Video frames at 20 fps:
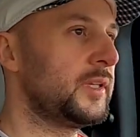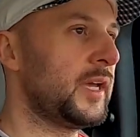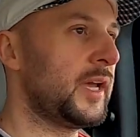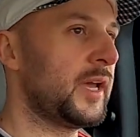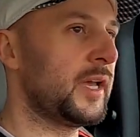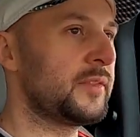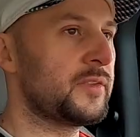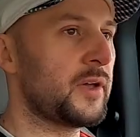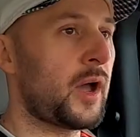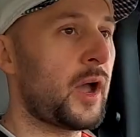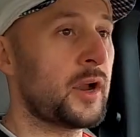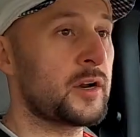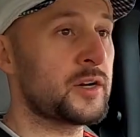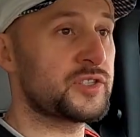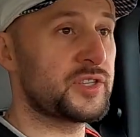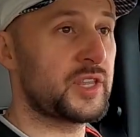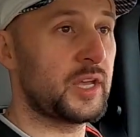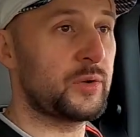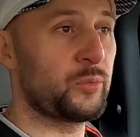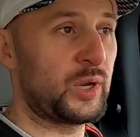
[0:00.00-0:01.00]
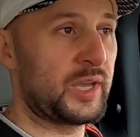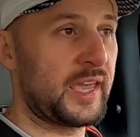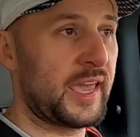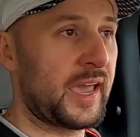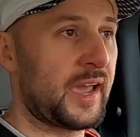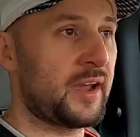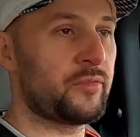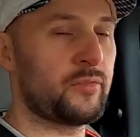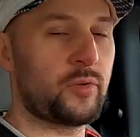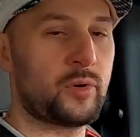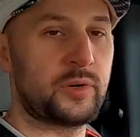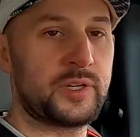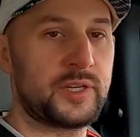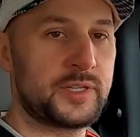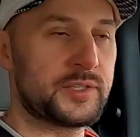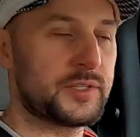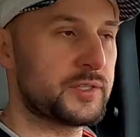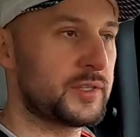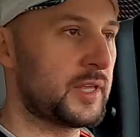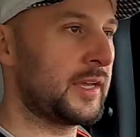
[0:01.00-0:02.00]
The tires that we have on
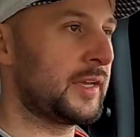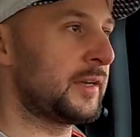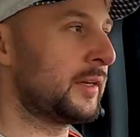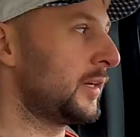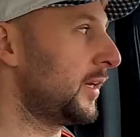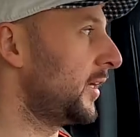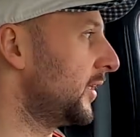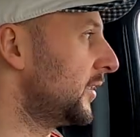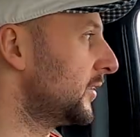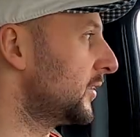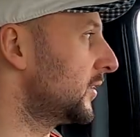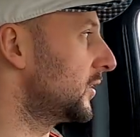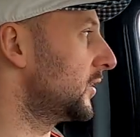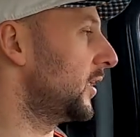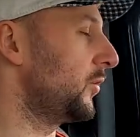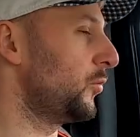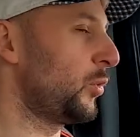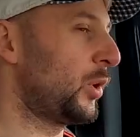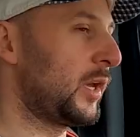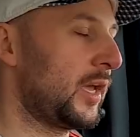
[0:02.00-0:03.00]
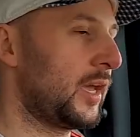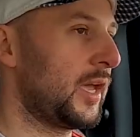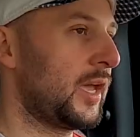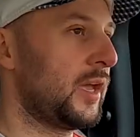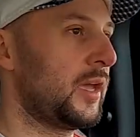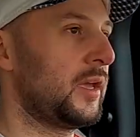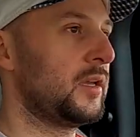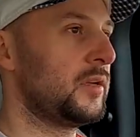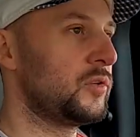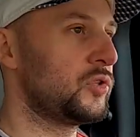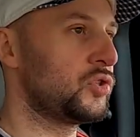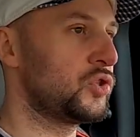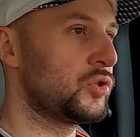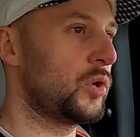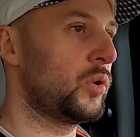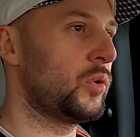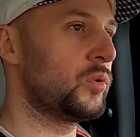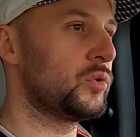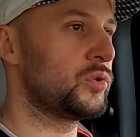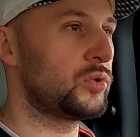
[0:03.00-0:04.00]
this thing is, we
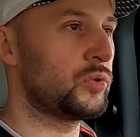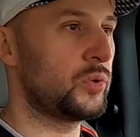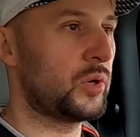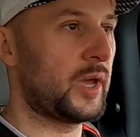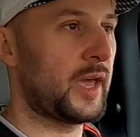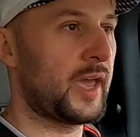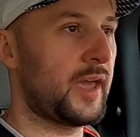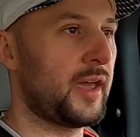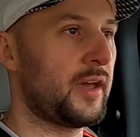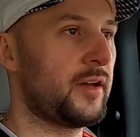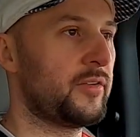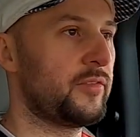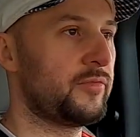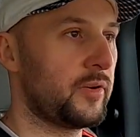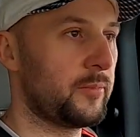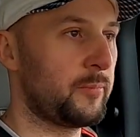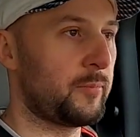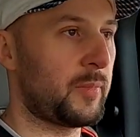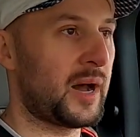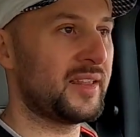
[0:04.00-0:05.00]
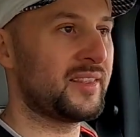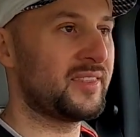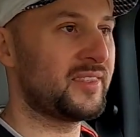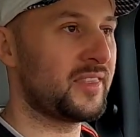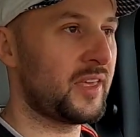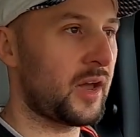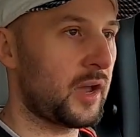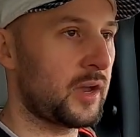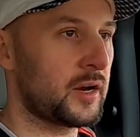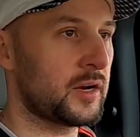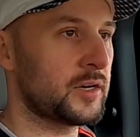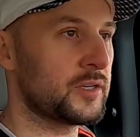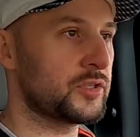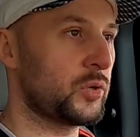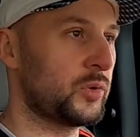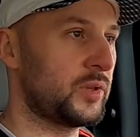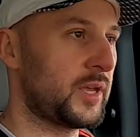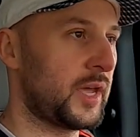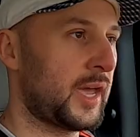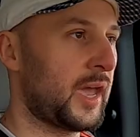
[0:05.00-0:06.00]
chose to have mud tires,
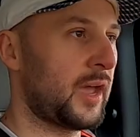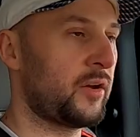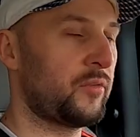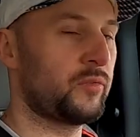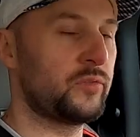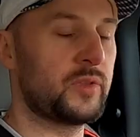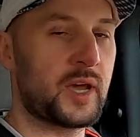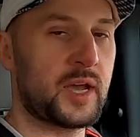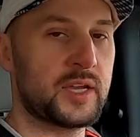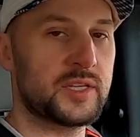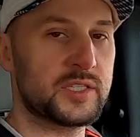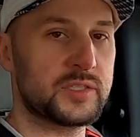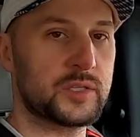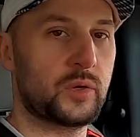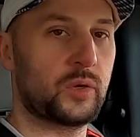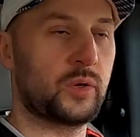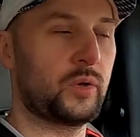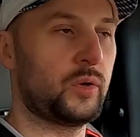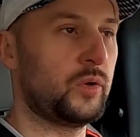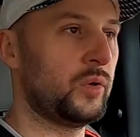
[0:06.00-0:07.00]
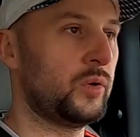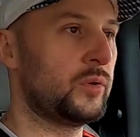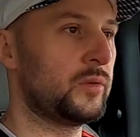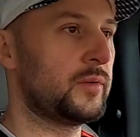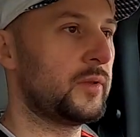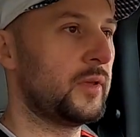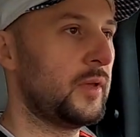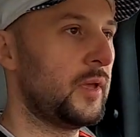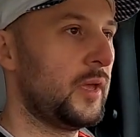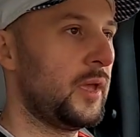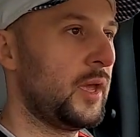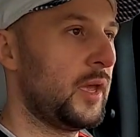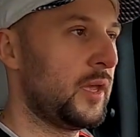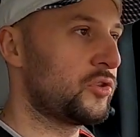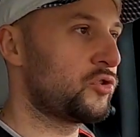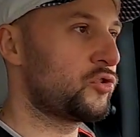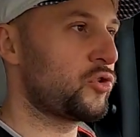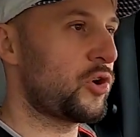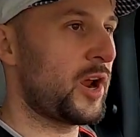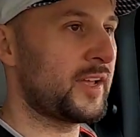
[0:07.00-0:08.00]
so they have nice good
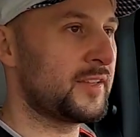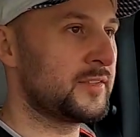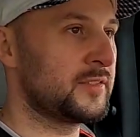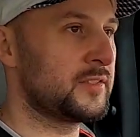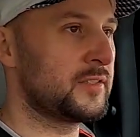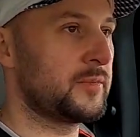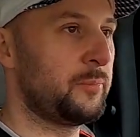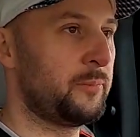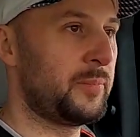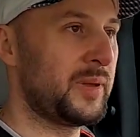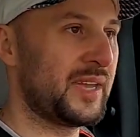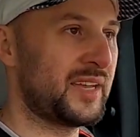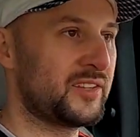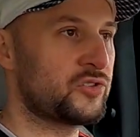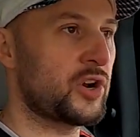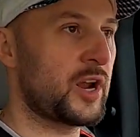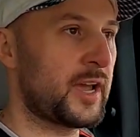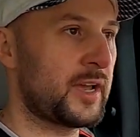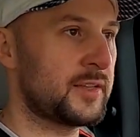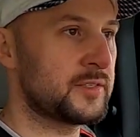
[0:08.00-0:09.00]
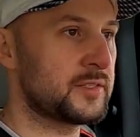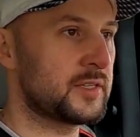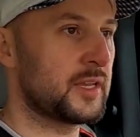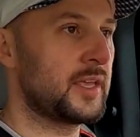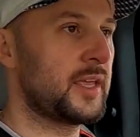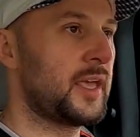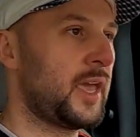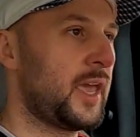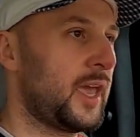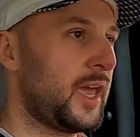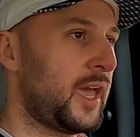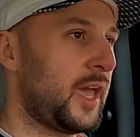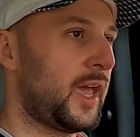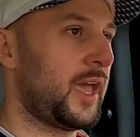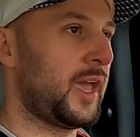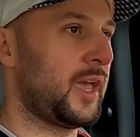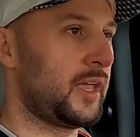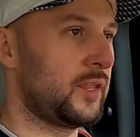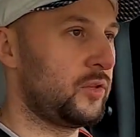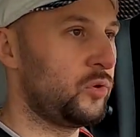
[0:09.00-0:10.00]
treads, big treads,
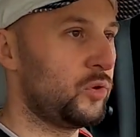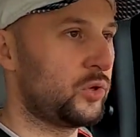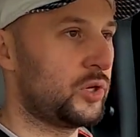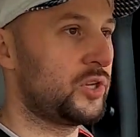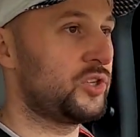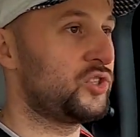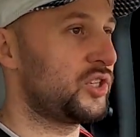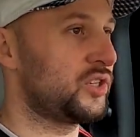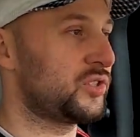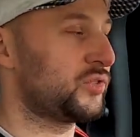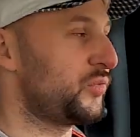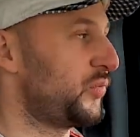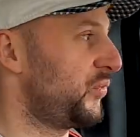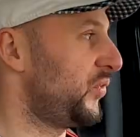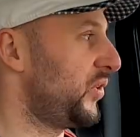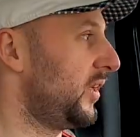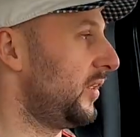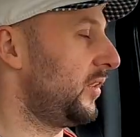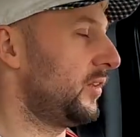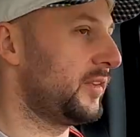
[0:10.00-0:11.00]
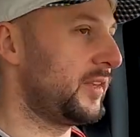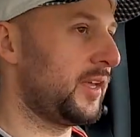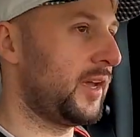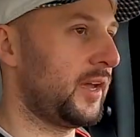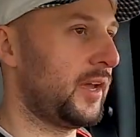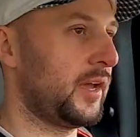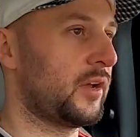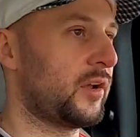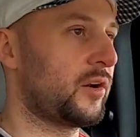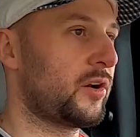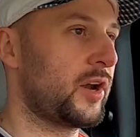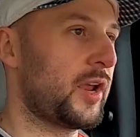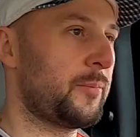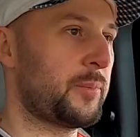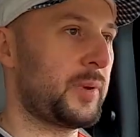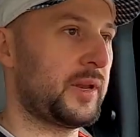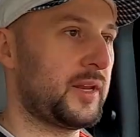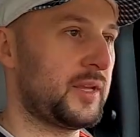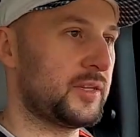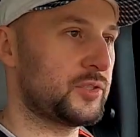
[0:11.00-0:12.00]
and you could just feel the
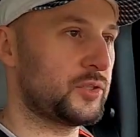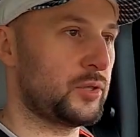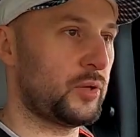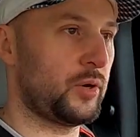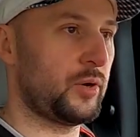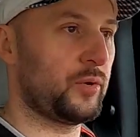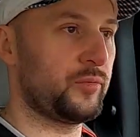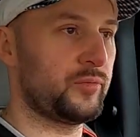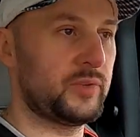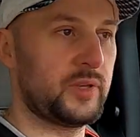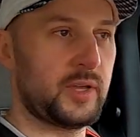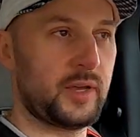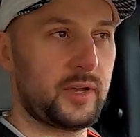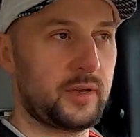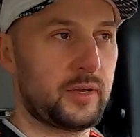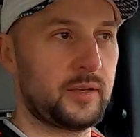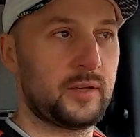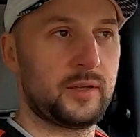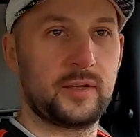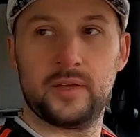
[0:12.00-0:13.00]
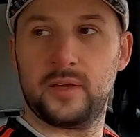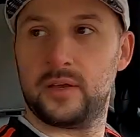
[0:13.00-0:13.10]
grippiness of the